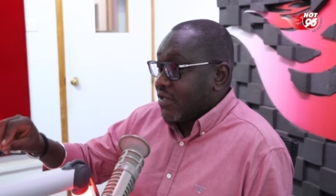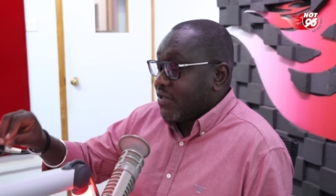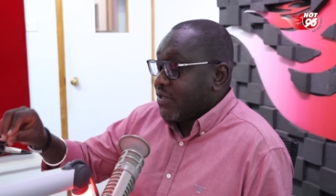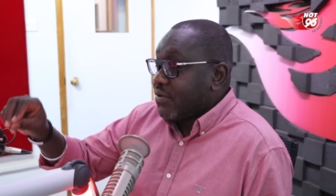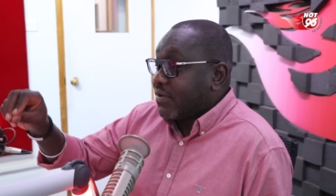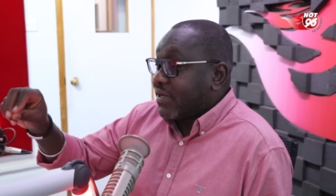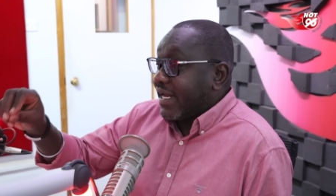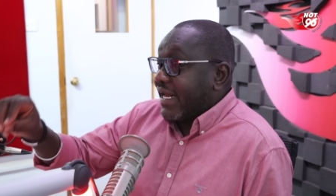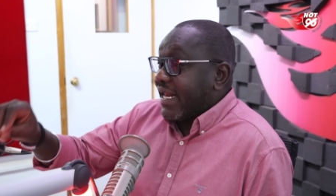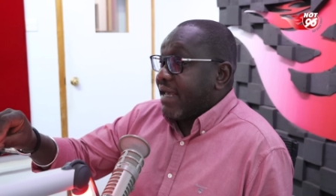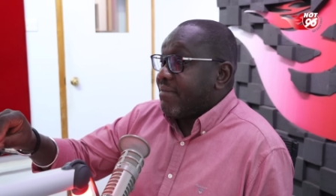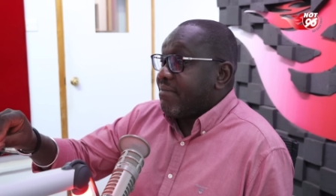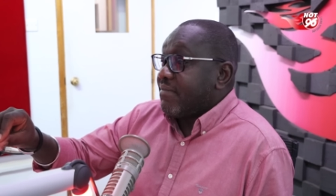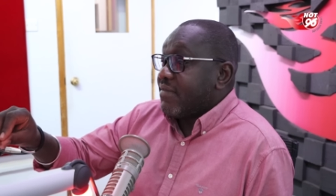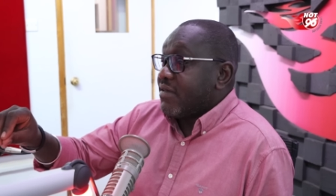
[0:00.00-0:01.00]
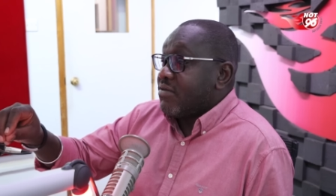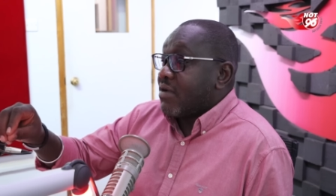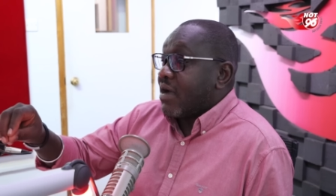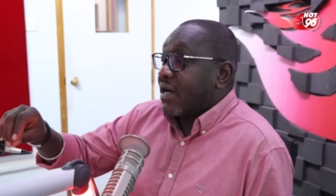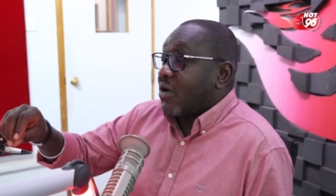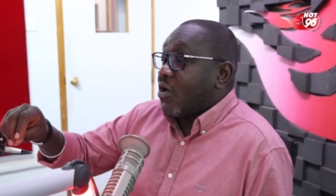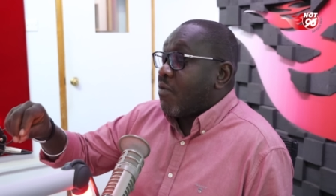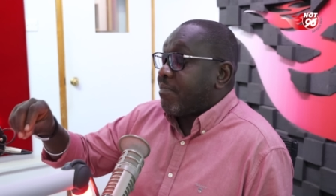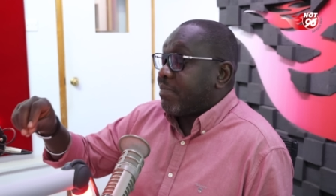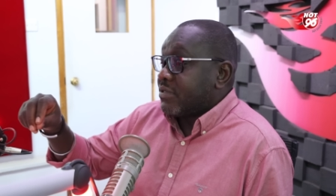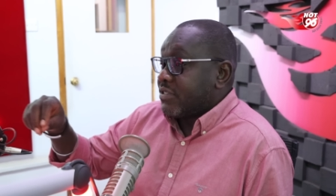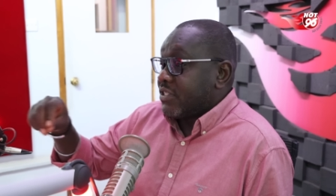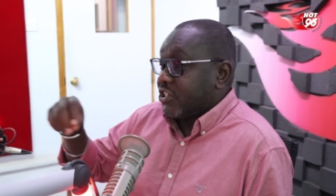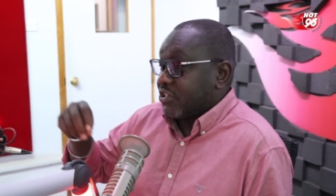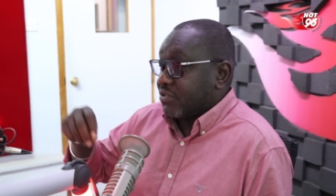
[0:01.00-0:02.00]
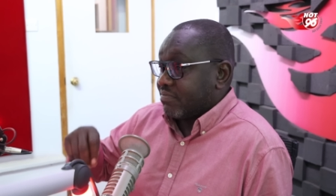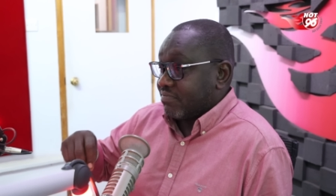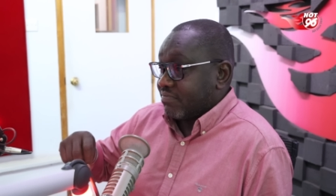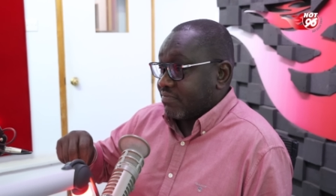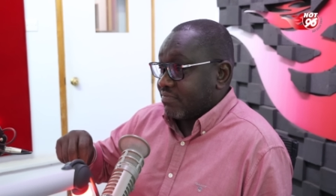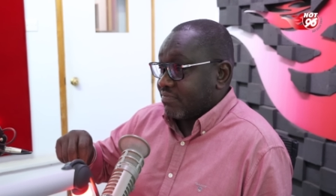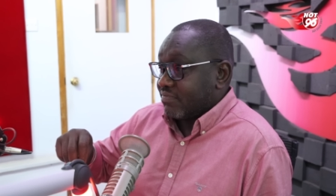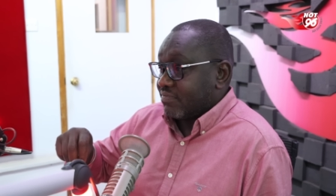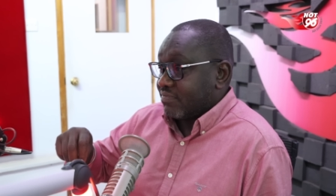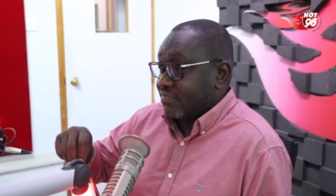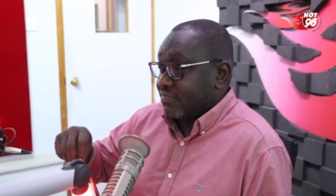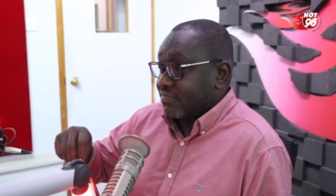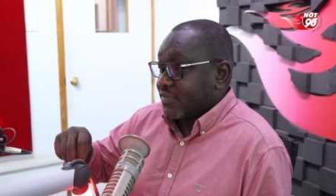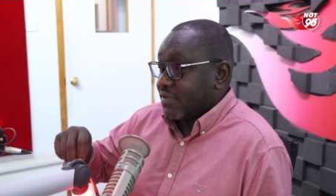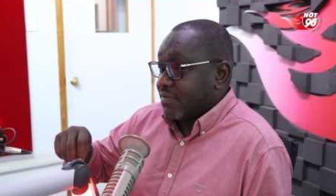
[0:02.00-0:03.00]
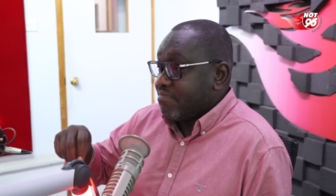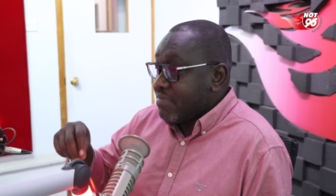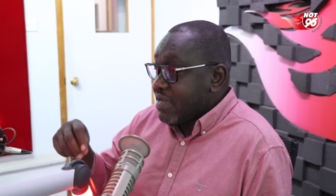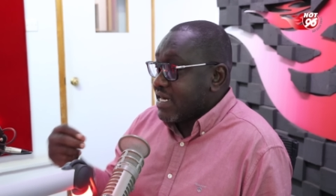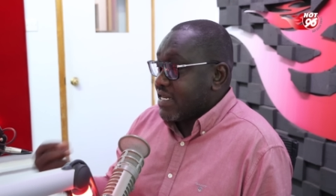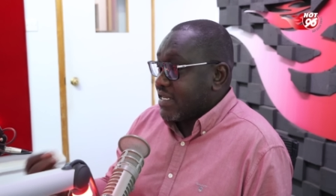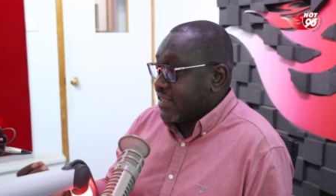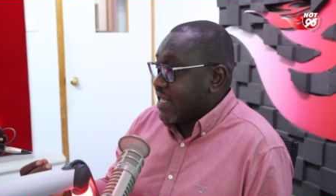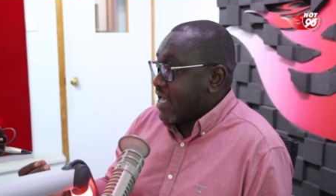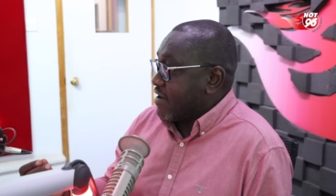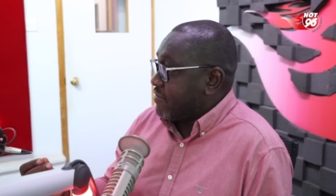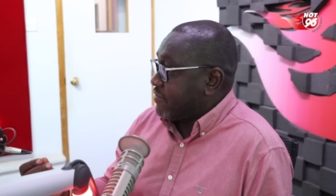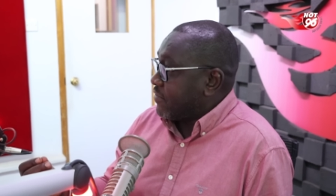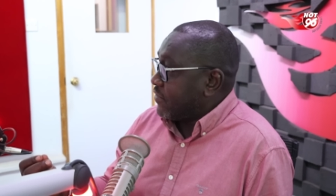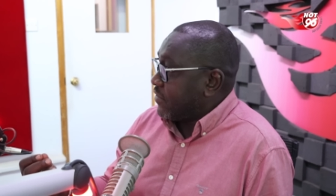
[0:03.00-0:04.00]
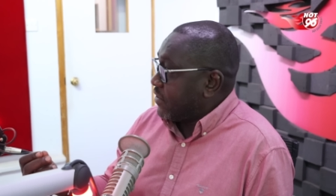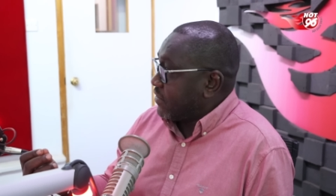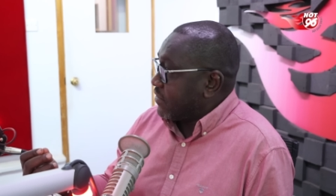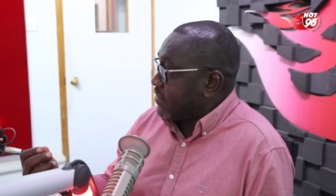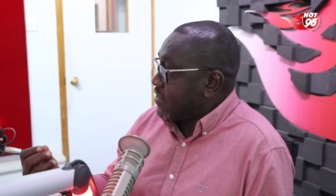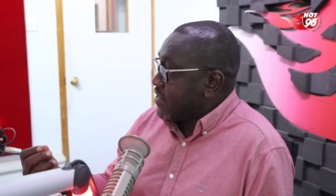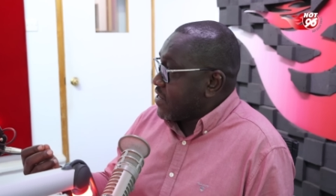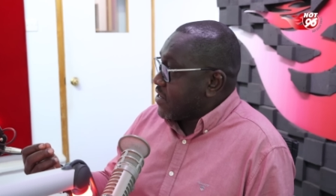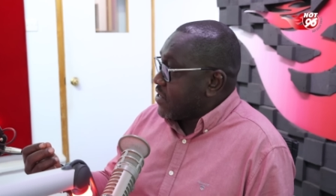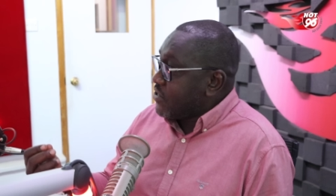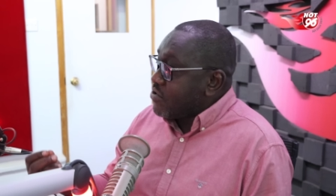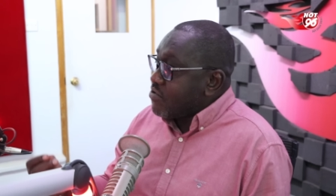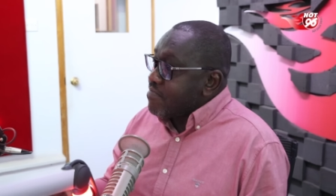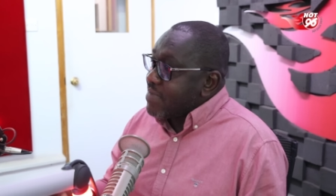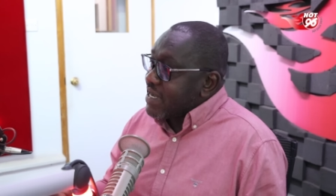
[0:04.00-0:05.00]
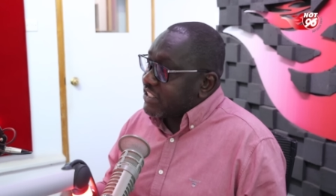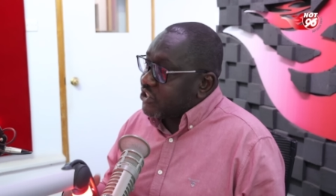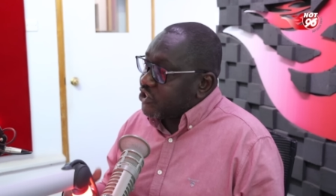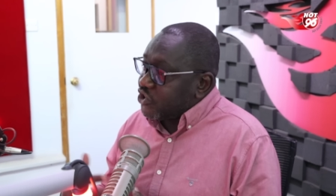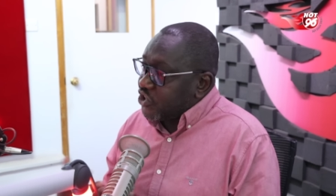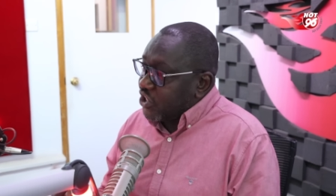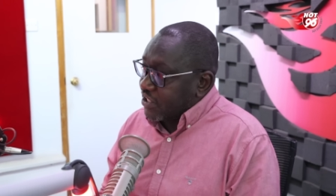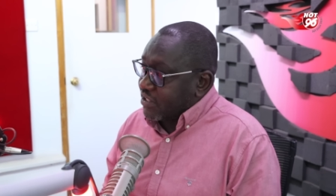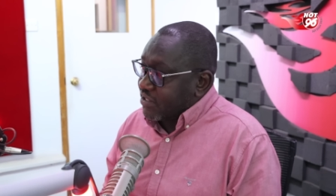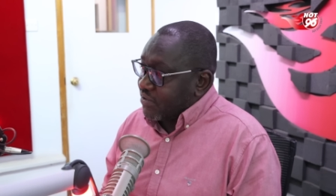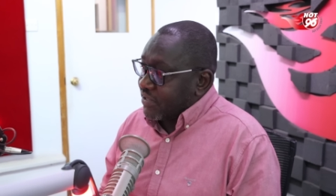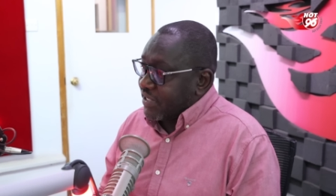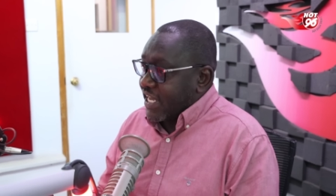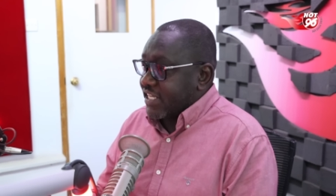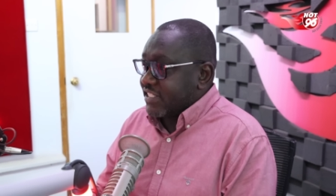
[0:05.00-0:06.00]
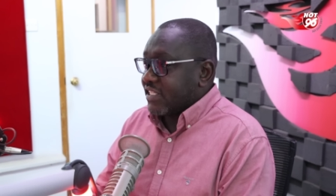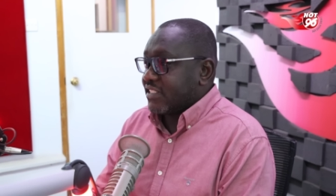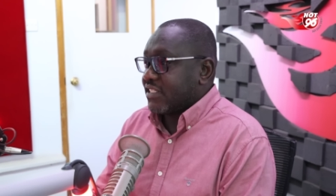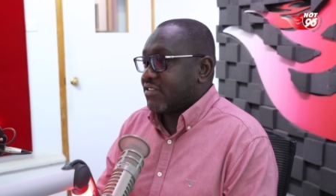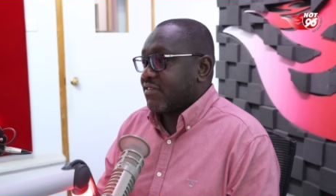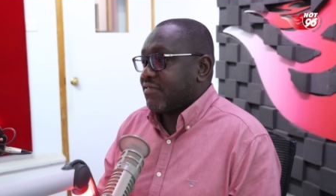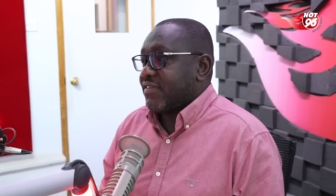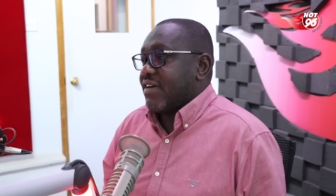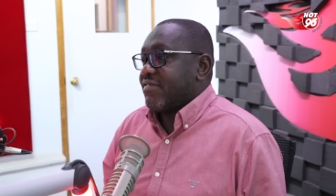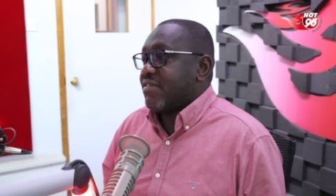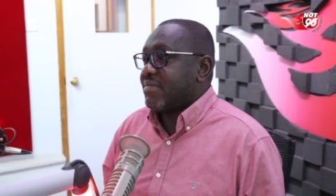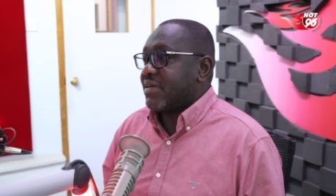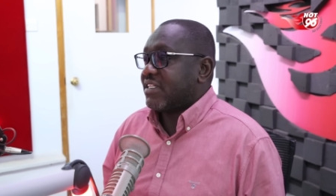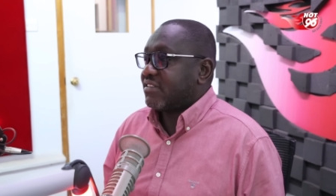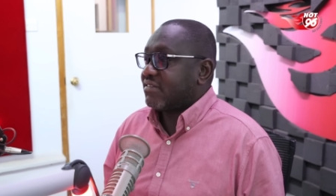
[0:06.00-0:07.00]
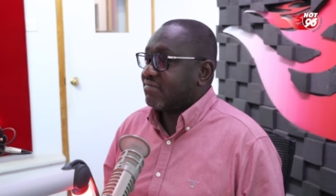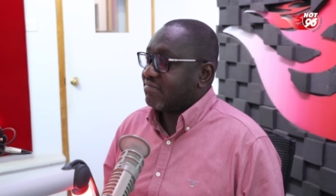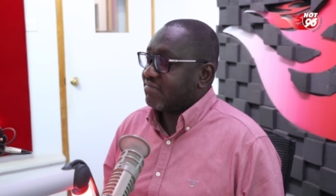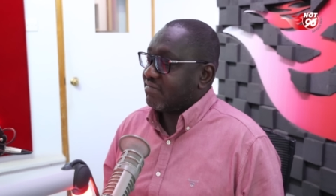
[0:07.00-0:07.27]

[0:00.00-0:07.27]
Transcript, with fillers: You claim you are opposition, mm. meaning, therefore, you know, you must check on the excesses of government.